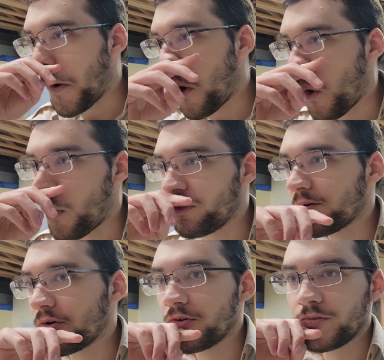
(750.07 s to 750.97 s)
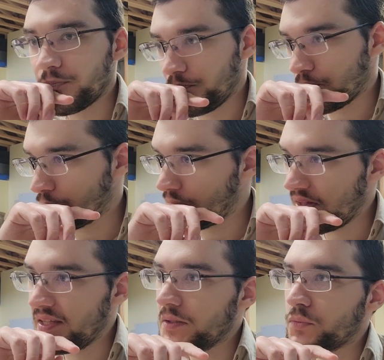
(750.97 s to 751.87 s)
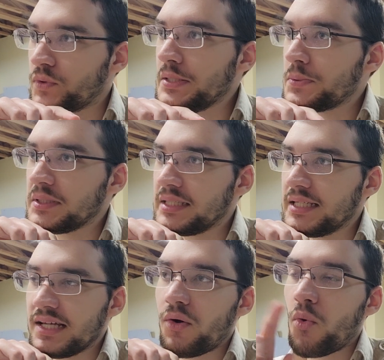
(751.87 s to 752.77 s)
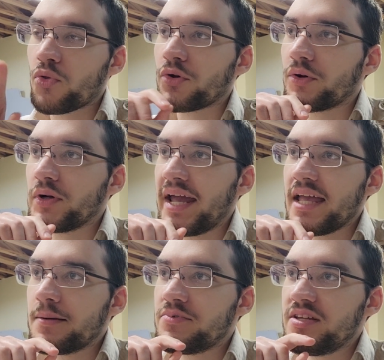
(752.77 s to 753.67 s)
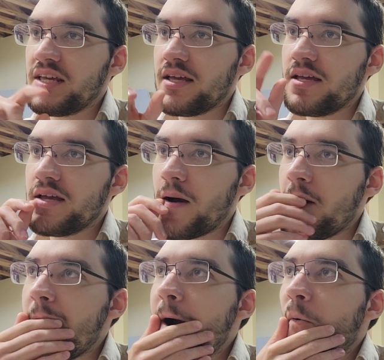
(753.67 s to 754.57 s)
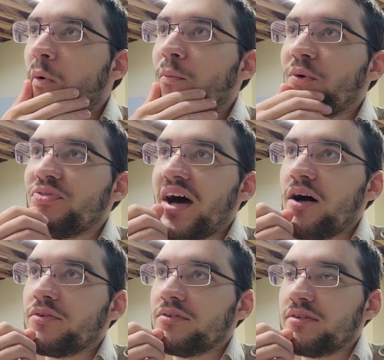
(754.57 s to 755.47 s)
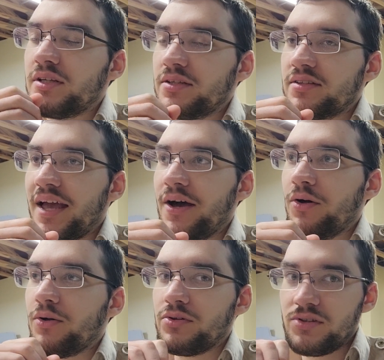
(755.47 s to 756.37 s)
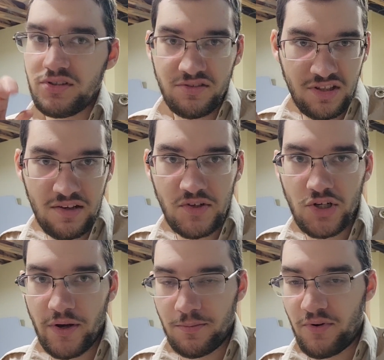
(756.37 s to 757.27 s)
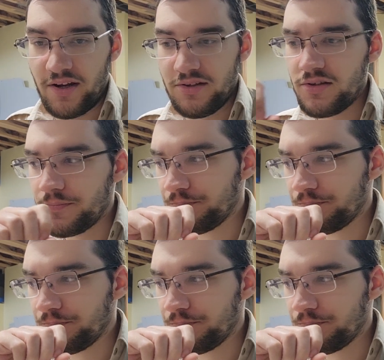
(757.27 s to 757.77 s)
older AMT 1/1000 scale TV show Enterprise,